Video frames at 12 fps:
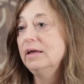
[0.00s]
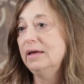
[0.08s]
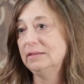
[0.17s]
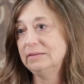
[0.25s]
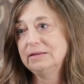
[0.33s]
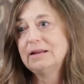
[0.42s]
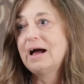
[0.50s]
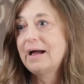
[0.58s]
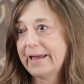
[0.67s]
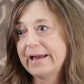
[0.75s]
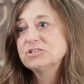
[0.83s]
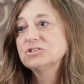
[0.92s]
And then
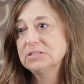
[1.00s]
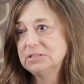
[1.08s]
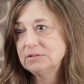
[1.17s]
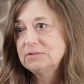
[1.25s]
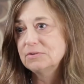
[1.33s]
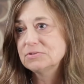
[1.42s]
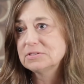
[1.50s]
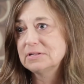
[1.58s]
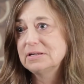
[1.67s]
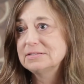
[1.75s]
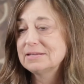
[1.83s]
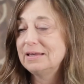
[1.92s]
I actually do those
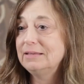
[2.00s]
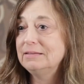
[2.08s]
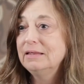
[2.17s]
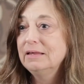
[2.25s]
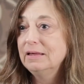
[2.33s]
things, and